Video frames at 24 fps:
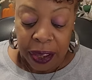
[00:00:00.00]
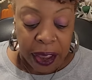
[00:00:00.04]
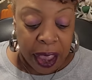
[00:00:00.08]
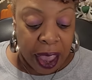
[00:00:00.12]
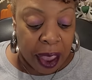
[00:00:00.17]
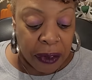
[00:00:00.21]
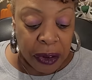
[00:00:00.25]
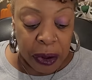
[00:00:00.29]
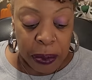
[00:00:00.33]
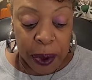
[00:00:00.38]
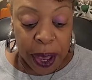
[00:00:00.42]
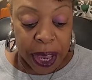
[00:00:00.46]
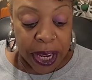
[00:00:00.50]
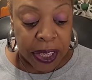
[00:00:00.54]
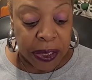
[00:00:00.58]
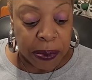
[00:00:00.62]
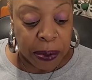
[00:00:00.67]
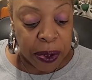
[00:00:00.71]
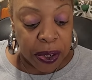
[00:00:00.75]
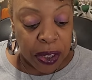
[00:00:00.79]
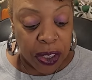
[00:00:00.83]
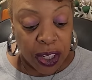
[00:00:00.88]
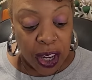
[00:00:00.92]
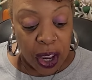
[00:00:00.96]
Everybody's
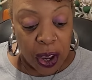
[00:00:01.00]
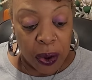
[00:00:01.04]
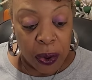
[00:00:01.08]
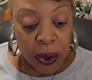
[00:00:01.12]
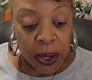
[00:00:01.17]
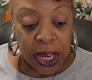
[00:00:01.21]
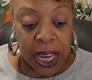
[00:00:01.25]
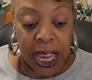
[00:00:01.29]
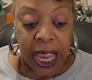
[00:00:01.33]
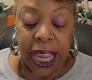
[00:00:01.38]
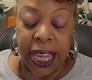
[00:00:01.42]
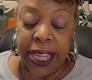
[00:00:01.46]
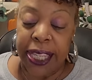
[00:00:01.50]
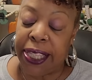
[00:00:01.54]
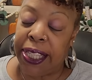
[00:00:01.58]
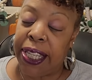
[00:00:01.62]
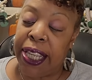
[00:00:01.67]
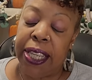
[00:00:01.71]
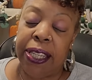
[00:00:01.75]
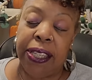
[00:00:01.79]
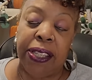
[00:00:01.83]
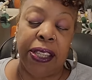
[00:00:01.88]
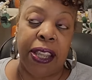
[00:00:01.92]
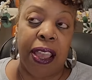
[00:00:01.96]
been showing these.
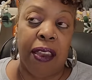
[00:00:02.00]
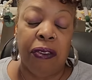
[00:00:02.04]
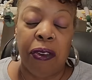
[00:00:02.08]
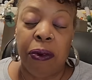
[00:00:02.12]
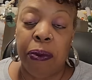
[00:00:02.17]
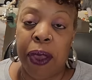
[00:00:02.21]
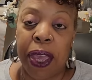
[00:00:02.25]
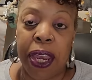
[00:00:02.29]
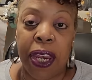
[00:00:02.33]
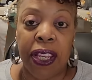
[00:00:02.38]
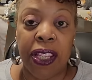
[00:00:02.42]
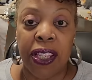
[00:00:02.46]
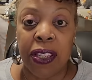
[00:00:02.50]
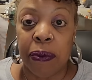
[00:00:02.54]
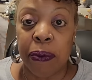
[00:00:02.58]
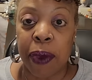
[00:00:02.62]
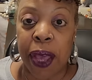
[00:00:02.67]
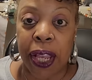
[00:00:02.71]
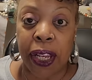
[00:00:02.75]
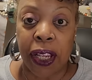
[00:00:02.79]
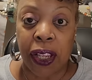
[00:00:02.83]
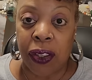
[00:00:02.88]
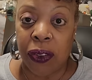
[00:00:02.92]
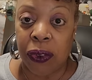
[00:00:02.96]
These never made it to
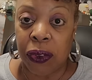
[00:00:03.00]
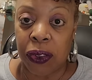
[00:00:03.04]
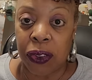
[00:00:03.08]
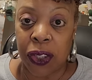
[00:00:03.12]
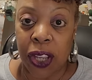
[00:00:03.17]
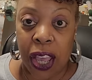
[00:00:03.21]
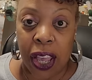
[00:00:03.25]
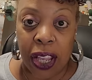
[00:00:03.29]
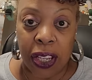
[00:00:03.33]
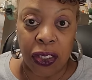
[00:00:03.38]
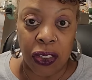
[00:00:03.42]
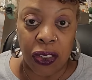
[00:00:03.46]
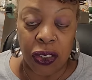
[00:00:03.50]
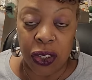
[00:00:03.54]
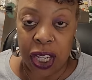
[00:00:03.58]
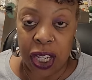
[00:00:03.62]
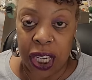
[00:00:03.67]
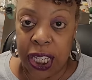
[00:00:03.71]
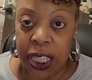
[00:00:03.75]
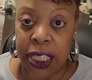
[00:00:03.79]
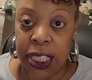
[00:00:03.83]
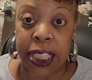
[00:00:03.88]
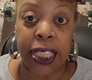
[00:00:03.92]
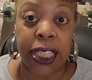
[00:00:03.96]
my local Dollar
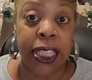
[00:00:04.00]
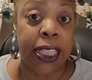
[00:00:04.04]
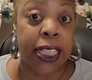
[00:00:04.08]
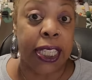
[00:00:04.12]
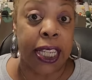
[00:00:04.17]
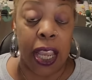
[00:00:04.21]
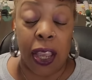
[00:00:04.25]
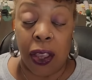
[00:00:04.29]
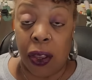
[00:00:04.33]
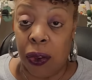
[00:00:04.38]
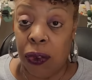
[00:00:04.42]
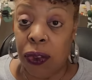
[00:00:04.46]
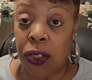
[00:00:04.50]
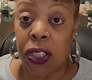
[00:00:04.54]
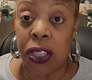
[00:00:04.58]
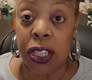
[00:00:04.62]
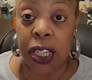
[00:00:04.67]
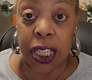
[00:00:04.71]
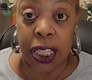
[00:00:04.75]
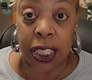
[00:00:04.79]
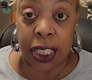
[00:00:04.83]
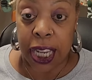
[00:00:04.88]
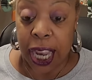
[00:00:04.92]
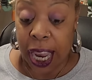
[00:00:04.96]
Trees. Still, to
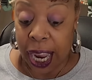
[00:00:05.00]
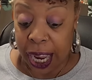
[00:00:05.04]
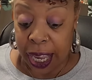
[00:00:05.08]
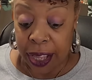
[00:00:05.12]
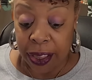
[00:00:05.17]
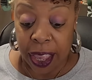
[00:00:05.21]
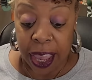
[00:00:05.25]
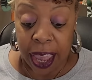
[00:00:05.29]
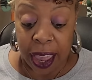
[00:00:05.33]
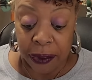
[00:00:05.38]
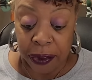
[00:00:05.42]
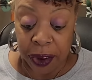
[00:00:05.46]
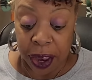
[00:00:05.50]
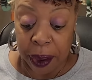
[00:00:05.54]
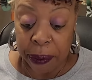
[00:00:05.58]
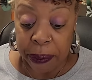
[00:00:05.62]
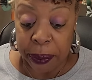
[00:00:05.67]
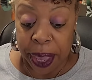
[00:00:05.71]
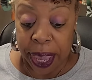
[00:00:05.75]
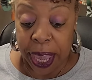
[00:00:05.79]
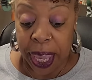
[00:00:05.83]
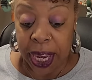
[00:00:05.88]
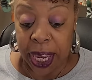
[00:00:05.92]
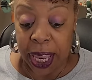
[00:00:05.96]
this day, they have not
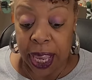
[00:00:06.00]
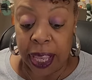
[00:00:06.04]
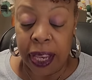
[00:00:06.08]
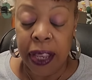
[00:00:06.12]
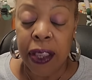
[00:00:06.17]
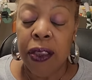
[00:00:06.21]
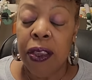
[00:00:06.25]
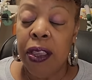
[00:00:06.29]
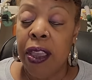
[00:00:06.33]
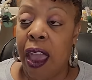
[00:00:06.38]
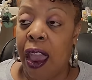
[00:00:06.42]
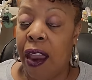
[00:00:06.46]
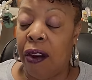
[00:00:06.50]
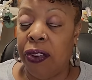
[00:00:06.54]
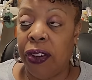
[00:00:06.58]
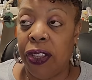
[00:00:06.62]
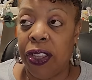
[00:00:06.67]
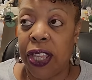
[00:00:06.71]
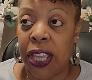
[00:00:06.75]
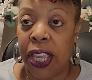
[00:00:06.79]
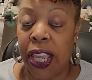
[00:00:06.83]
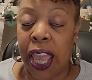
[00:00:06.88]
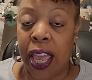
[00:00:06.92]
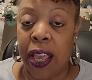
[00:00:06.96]
made it.
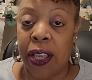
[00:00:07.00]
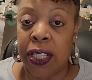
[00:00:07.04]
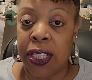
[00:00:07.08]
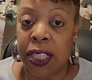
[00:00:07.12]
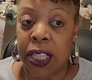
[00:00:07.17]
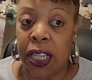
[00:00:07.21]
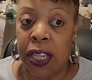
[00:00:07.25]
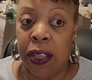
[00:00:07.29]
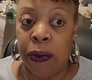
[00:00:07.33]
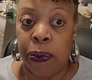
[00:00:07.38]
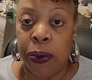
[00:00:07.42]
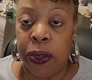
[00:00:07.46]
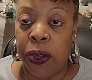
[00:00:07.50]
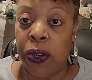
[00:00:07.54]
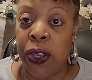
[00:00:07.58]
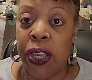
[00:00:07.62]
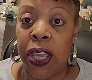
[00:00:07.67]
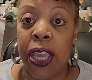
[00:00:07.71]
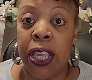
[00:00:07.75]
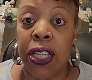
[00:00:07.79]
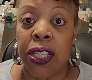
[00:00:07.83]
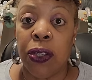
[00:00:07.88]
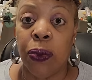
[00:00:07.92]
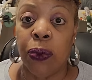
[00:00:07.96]
Everything else in the
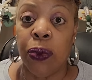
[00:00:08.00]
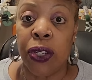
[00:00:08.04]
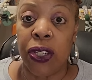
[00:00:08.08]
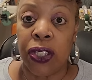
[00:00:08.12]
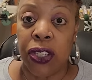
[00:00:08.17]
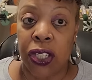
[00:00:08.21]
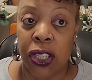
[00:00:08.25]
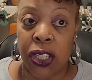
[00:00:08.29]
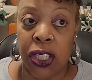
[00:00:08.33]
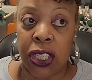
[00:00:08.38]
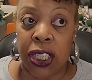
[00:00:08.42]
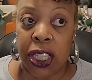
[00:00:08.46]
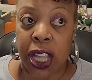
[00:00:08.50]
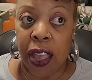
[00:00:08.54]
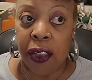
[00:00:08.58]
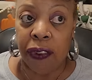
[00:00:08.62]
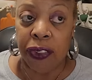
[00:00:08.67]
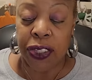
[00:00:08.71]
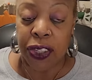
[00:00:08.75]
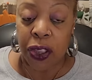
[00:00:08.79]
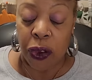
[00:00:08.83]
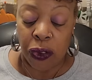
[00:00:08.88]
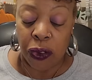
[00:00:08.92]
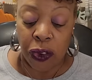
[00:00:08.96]
beauty intuition stuff
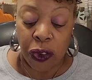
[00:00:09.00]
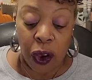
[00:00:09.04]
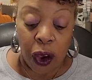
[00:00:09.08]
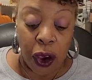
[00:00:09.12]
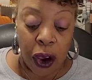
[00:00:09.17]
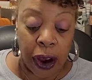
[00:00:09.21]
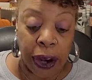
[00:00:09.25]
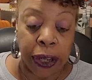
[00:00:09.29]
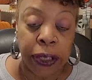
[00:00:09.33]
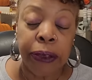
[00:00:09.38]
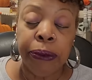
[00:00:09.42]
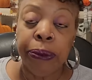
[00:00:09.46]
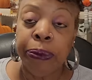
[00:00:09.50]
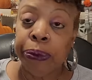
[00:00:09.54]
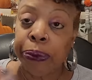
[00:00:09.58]
so far